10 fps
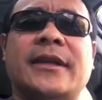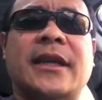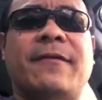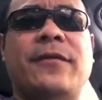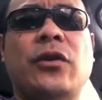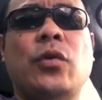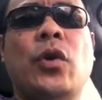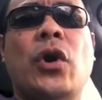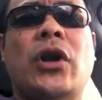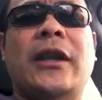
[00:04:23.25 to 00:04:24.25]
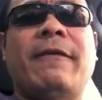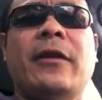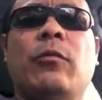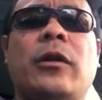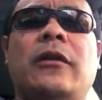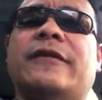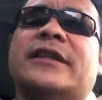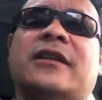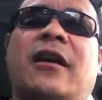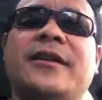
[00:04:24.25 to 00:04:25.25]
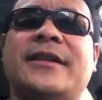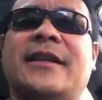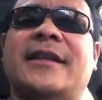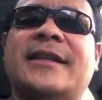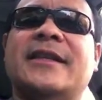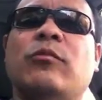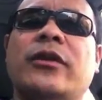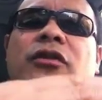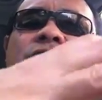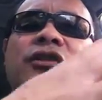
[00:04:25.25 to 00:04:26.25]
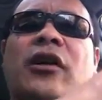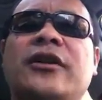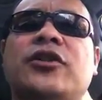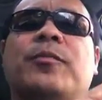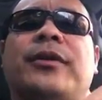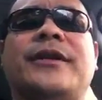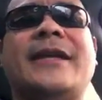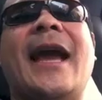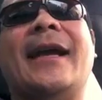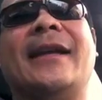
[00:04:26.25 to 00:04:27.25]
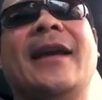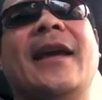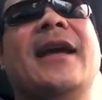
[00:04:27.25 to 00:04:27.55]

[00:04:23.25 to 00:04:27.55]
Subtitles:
And if you live in a world of scarcity, this is when you start to protect.